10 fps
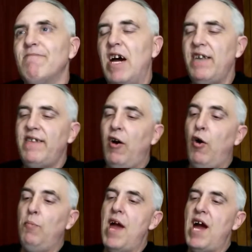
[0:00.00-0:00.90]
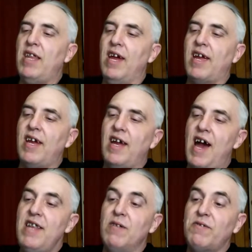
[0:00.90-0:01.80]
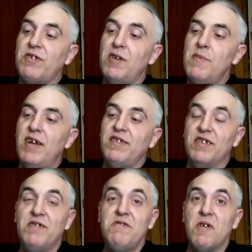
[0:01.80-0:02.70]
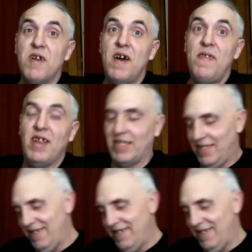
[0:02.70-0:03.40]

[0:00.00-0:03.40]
how does he hold back, like, I know so much and you know nothing.